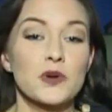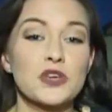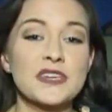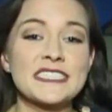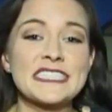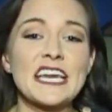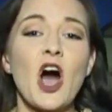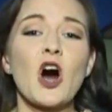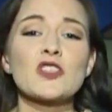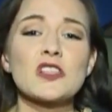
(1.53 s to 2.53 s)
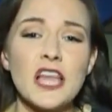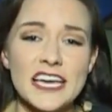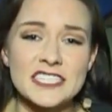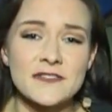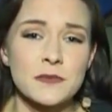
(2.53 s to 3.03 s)
Well, you can see all the
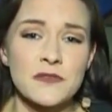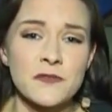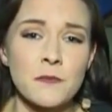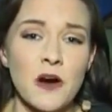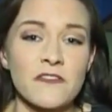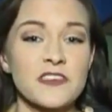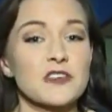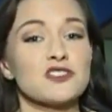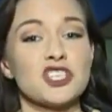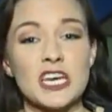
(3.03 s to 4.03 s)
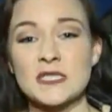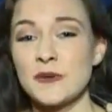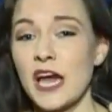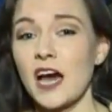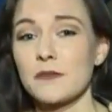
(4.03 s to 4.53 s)
lights from the football field just
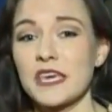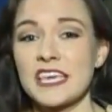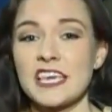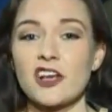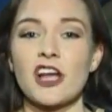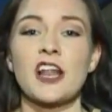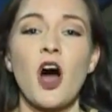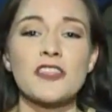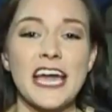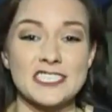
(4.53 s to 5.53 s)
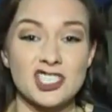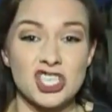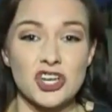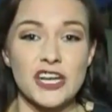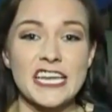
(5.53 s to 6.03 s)
beyond me here, and all that
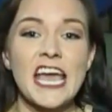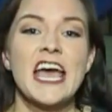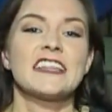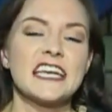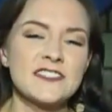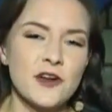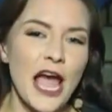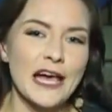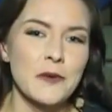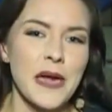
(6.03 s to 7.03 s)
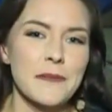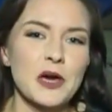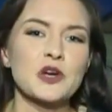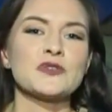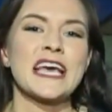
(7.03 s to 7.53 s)
cheering, that's for
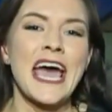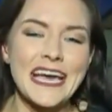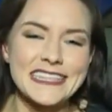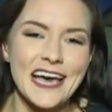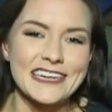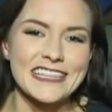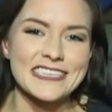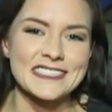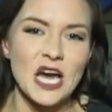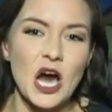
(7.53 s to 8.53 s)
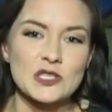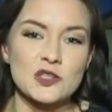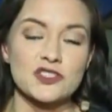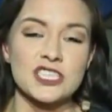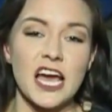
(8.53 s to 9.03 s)
Alabama, who's headlining this
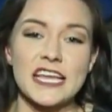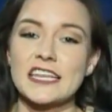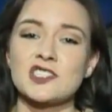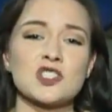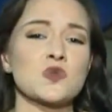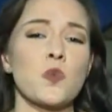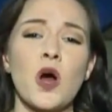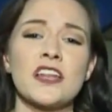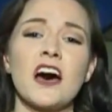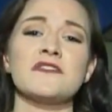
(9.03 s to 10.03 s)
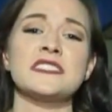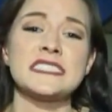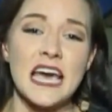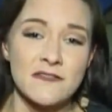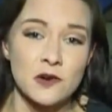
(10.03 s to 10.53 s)
concert tonight. It's just one of
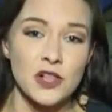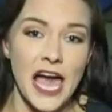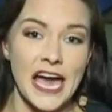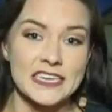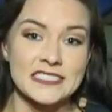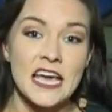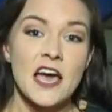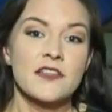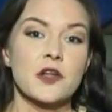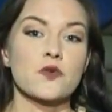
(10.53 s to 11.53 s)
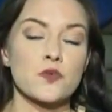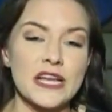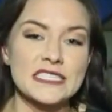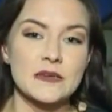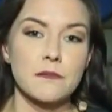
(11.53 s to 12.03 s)
several acts that are
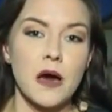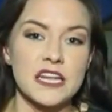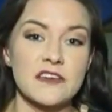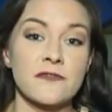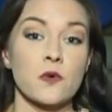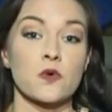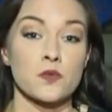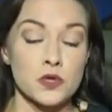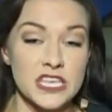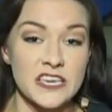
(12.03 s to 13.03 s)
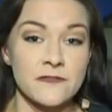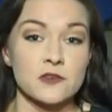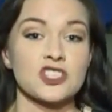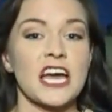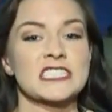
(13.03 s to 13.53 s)
raising money for relief
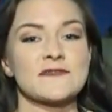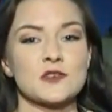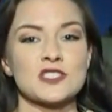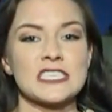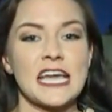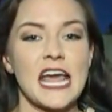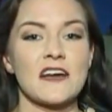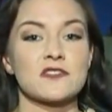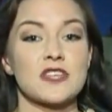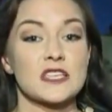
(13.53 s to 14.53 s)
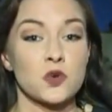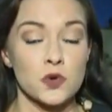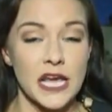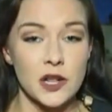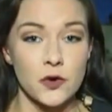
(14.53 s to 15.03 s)
for Jacksonville State after that
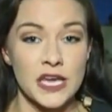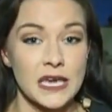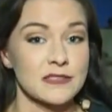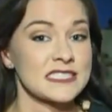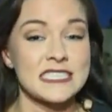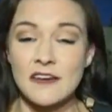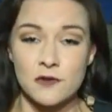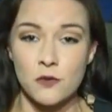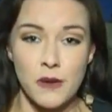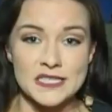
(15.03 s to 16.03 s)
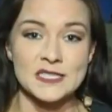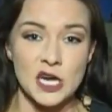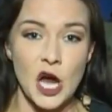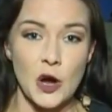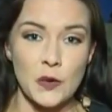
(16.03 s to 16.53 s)
tornado hit several months
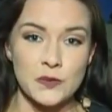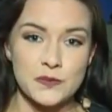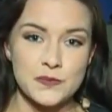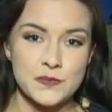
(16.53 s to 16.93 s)
ago.